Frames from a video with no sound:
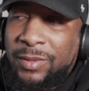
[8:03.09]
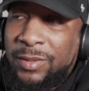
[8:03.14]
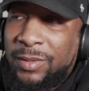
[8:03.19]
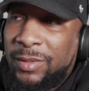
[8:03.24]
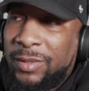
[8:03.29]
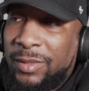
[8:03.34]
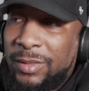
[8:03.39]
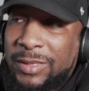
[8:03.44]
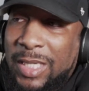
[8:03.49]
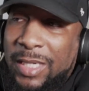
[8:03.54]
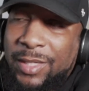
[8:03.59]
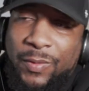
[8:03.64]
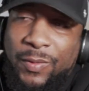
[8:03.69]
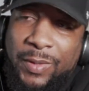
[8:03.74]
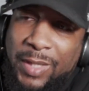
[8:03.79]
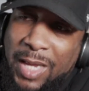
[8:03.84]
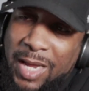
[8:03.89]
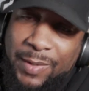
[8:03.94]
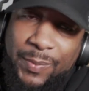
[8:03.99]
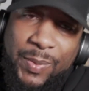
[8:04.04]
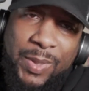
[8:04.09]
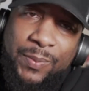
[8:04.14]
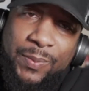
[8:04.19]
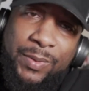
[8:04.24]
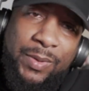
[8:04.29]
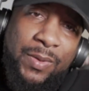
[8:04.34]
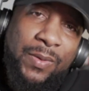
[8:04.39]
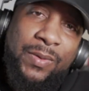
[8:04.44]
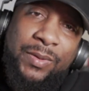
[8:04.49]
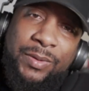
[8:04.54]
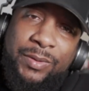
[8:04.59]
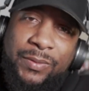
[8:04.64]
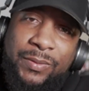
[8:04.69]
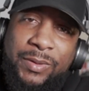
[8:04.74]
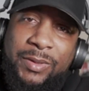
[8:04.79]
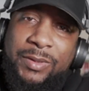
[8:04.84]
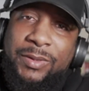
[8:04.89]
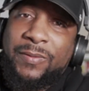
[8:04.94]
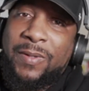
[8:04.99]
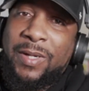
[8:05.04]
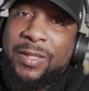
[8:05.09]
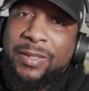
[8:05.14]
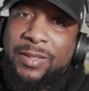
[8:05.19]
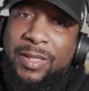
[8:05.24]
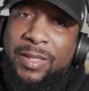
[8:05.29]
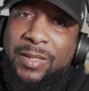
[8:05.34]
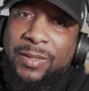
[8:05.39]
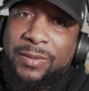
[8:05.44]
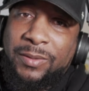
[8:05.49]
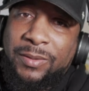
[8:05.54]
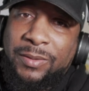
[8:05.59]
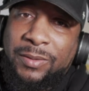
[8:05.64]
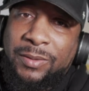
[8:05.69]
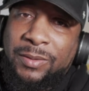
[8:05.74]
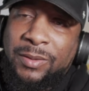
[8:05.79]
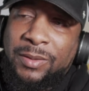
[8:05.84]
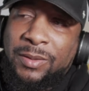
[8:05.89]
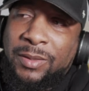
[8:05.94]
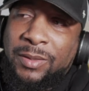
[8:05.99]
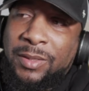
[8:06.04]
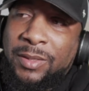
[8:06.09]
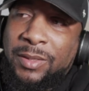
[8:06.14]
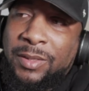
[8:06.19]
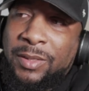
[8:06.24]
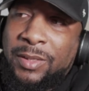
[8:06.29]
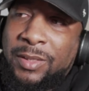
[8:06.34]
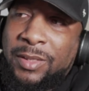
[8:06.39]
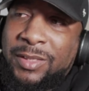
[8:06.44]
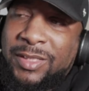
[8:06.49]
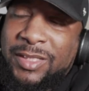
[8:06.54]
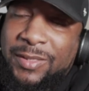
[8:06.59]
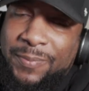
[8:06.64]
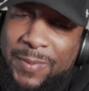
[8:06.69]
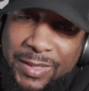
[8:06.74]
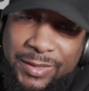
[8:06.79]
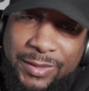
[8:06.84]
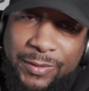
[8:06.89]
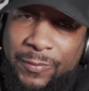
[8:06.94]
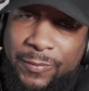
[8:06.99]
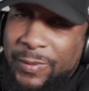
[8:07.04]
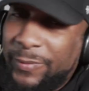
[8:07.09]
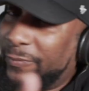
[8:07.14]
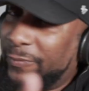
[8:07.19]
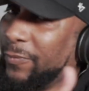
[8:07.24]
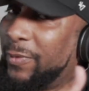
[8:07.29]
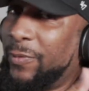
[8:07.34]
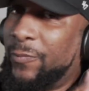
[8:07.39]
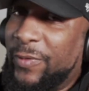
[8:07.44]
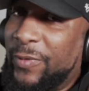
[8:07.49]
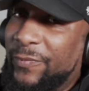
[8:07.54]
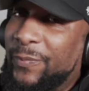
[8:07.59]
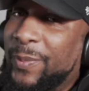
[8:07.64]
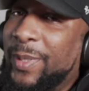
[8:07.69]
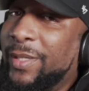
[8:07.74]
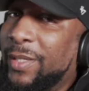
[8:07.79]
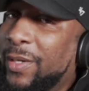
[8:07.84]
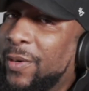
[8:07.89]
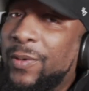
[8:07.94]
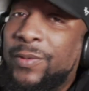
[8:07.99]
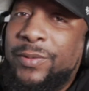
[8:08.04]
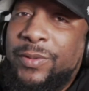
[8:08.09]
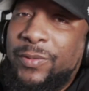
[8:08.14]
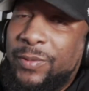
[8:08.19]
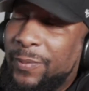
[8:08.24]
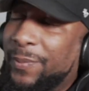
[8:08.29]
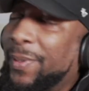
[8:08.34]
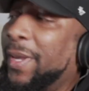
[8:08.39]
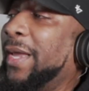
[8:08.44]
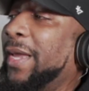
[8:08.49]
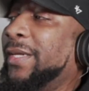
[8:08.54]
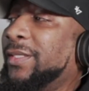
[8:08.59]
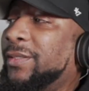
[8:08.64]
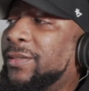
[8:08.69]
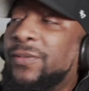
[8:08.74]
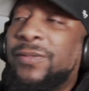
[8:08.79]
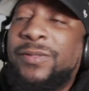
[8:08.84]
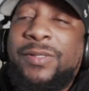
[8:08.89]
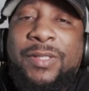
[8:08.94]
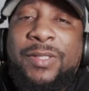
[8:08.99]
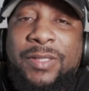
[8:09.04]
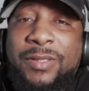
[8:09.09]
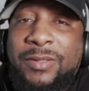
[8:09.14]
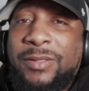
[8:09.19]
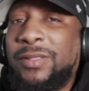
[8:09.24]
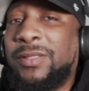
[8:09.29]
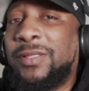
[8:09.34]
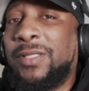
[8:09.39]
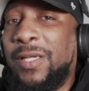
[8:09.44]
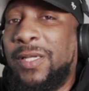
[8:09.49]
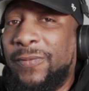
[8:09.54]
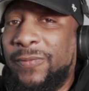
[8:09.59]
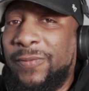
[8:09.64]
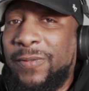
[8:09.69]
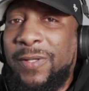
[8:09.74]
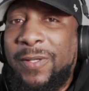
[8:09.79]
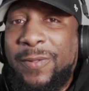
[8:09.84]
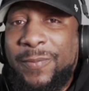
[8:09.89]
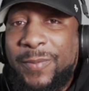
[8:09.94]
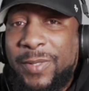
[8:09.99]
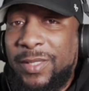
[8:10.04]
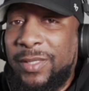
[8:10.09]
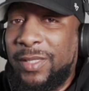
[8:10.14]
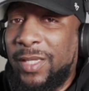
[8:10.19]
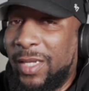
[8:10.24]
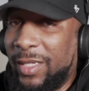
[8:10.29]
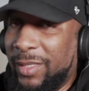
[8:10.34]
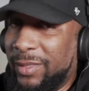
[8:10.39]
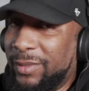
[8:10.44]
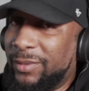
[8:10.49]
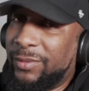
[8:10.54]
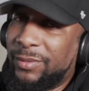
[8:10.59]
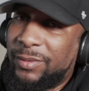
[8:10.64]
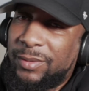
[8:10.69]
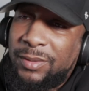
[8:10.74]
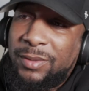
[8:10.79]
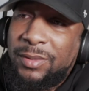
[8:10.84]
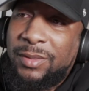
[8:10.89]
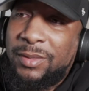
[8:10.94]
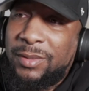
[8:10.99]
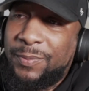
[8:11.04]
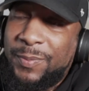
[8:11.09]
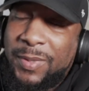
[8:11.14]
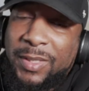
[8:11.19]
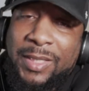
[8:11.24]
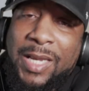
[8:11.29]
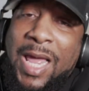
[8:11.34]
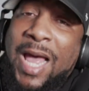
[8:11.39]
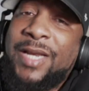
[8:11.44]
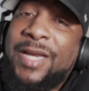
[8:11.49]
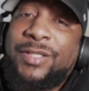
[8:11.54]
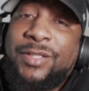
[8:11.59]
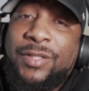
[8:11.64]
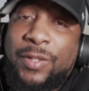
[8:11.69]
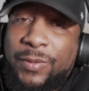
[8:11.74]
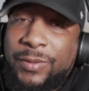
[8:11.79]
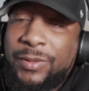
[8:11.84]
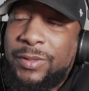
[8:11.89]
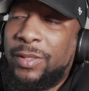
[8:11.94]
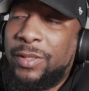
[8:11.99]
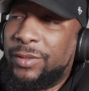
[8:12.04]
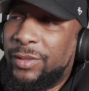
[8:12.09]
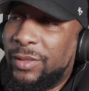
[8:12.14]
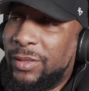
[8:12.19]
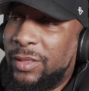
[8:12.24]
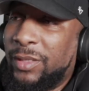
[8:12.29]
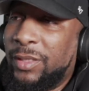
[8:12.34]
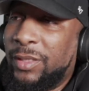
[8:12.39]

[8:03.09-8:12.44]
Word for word: Because I know a lot of people going through this right now. Especially with what we've been going through the past 2 years and stuff. You know what I mean? Like, it's been a lot of soul searching.